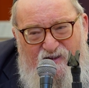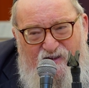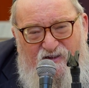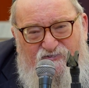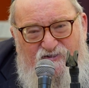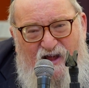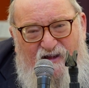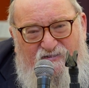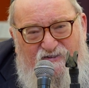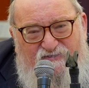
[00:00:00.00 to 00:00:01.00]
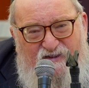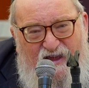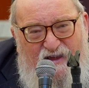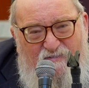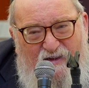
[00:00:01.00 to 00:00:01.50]
is not the
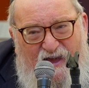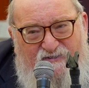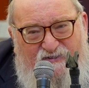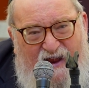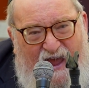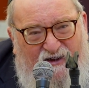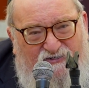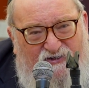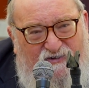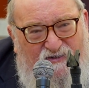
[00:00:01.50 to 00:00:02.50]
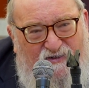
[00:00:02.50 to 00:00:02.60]
same as an action.